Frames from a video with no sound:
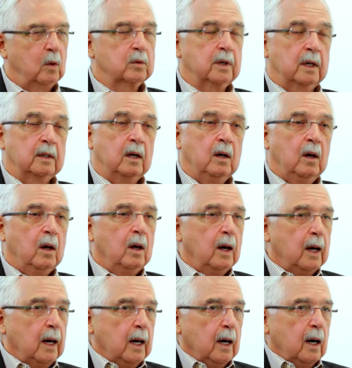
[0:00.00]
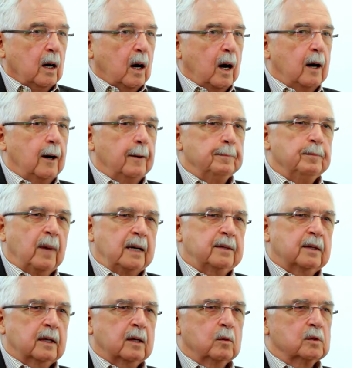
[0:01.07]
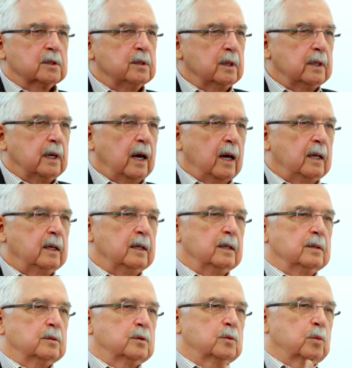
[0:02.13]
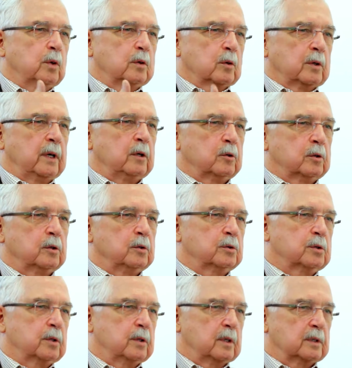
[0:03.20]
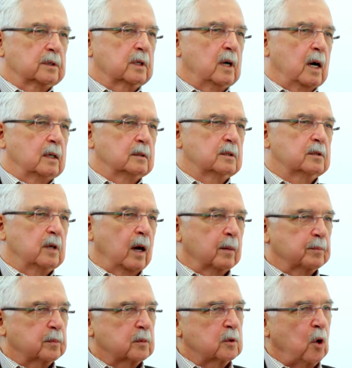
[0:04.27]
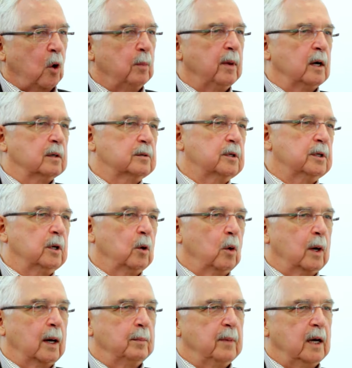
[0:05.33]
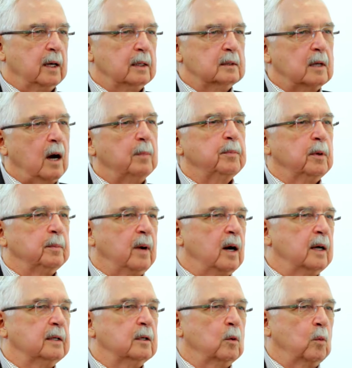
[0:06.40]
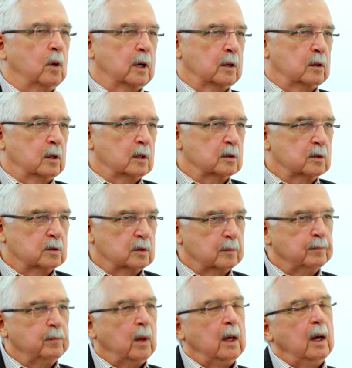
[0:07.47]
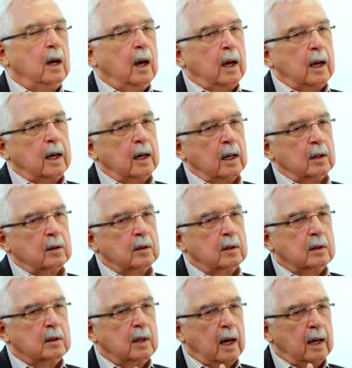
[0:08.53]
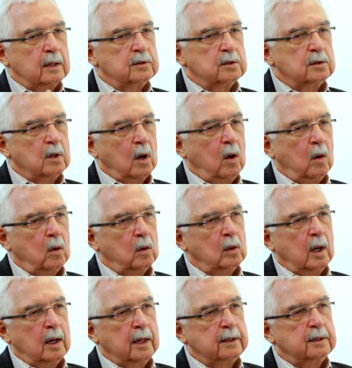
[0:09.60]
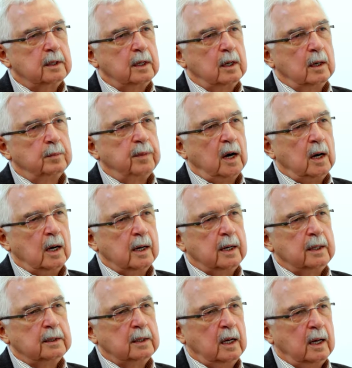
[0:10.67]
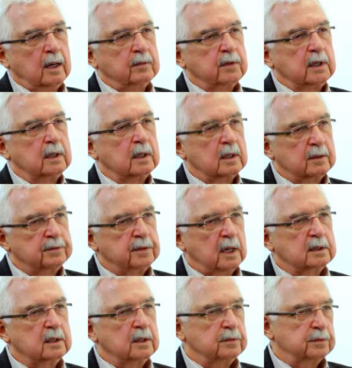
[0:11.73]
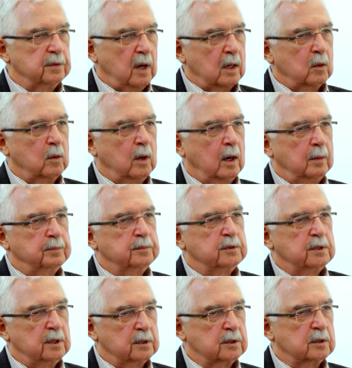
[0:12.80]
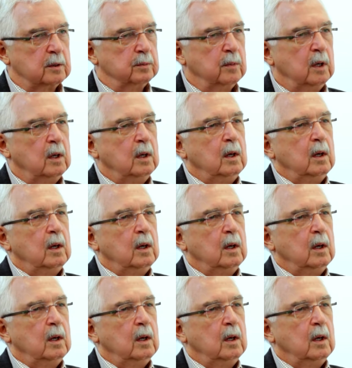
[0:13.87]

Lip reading: Okay. I think it was in the 80s we were introduced to this concept, TOMA, T-O-M-A, top of mind awareness. And that's the whole idea behind having an effective follow-up system,